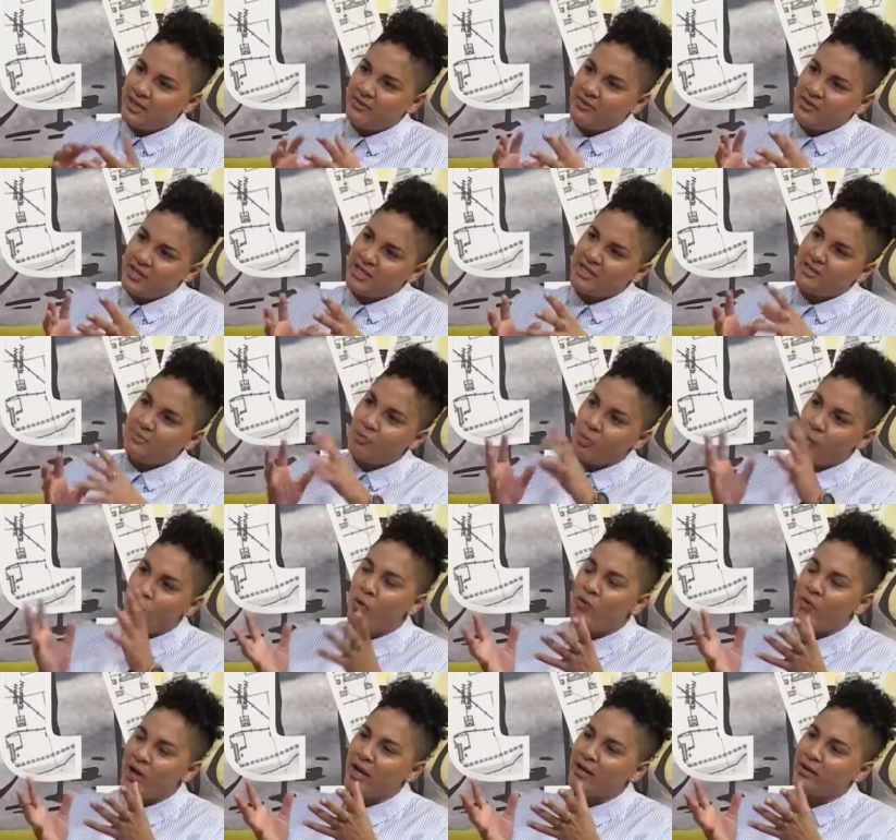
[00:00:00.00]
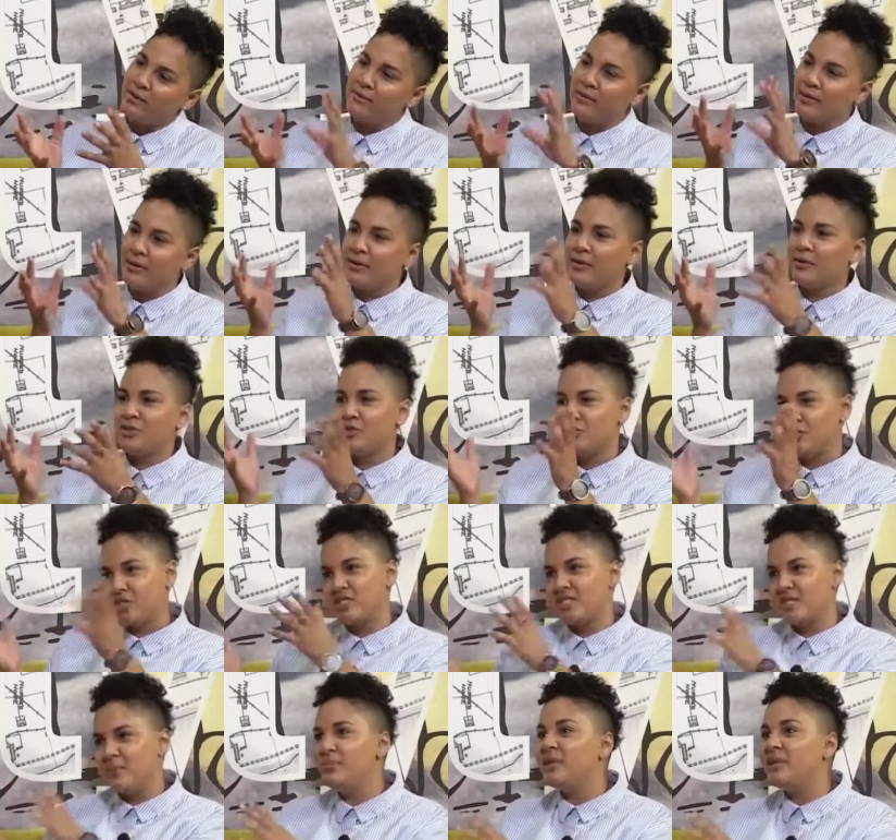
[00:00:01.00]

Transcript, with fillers: then it's more than just the